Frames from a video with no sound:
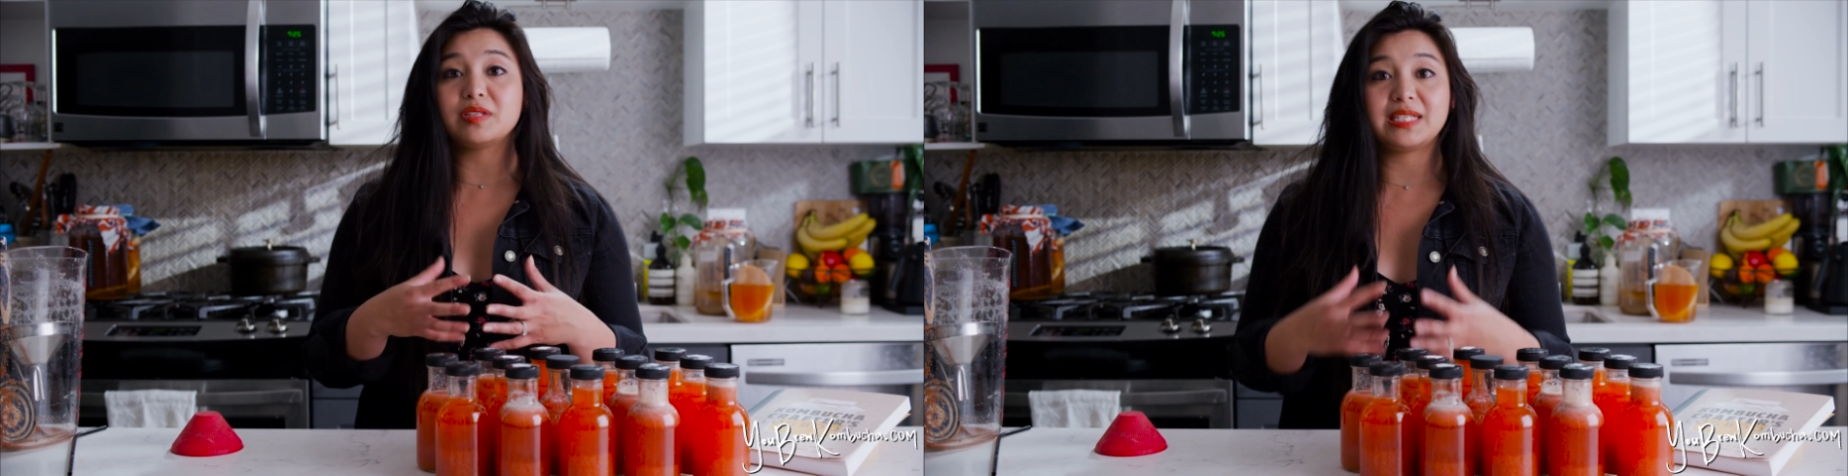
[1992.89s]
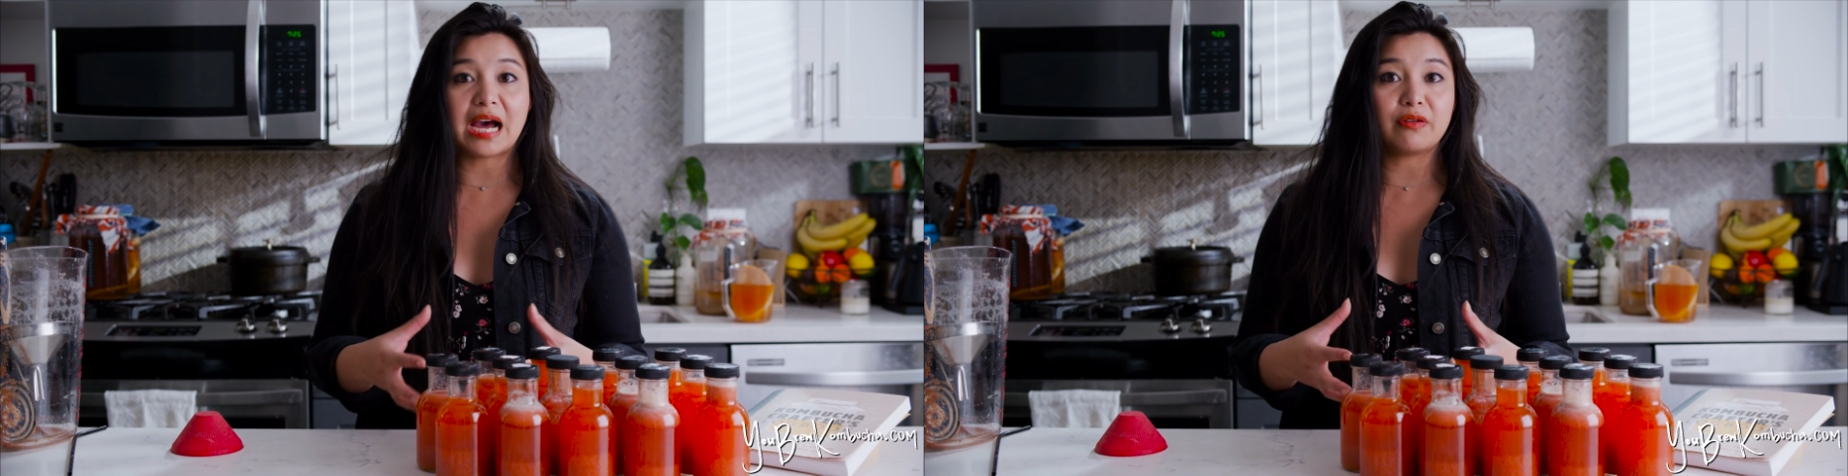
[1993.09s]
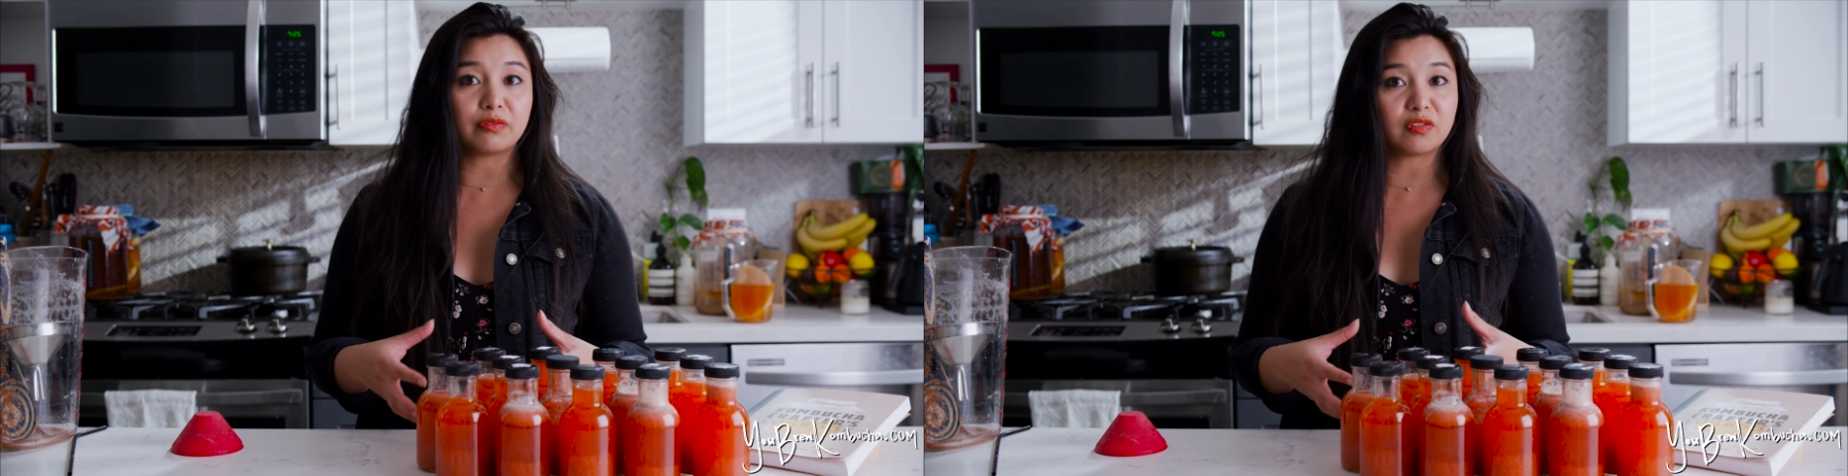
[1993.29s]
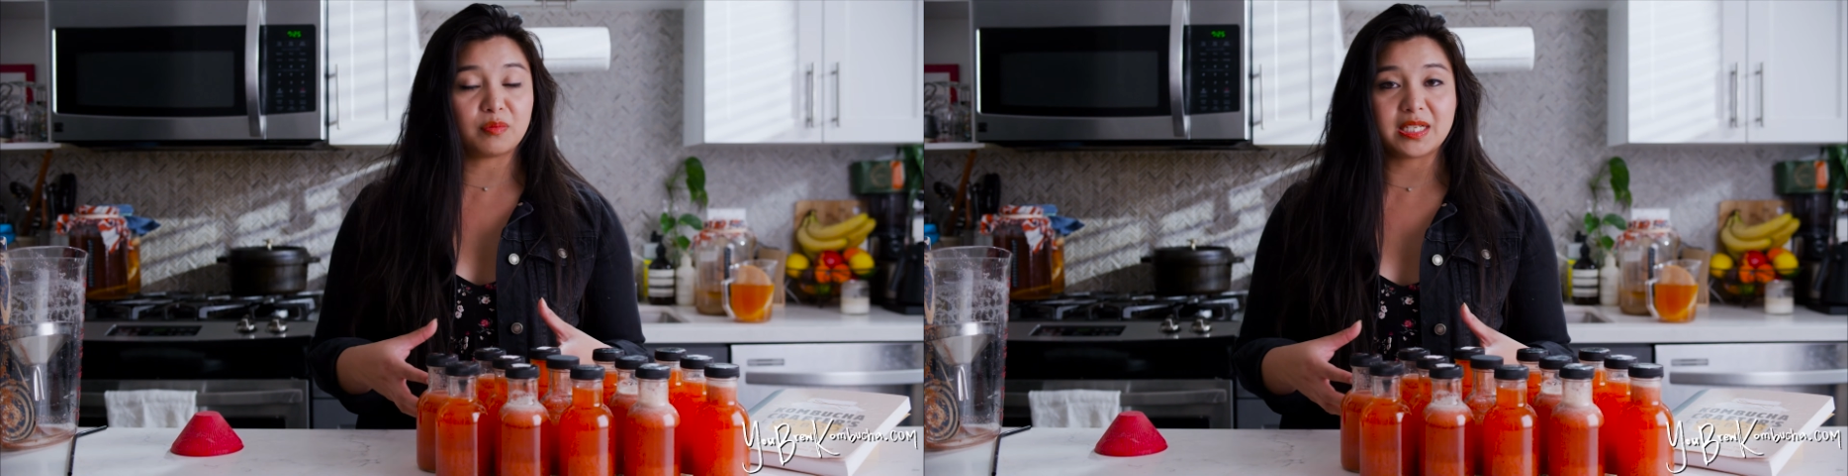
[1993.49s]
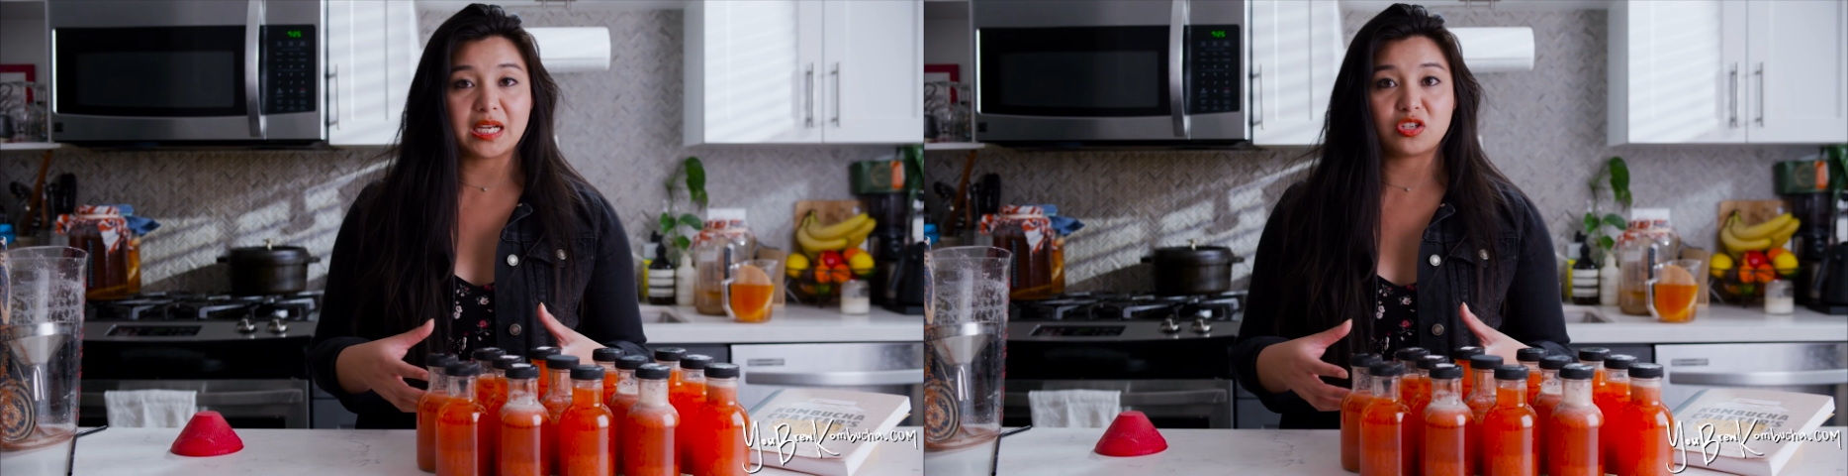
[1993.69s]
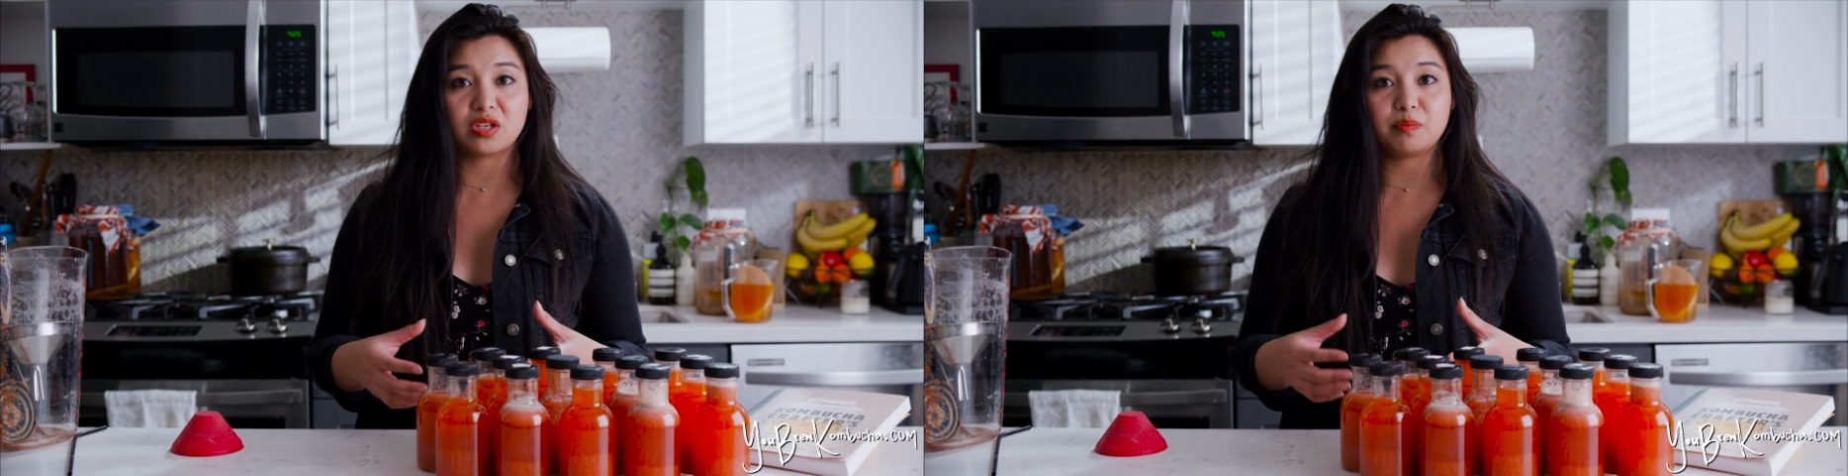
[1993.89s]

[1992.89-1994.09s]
down fermentation,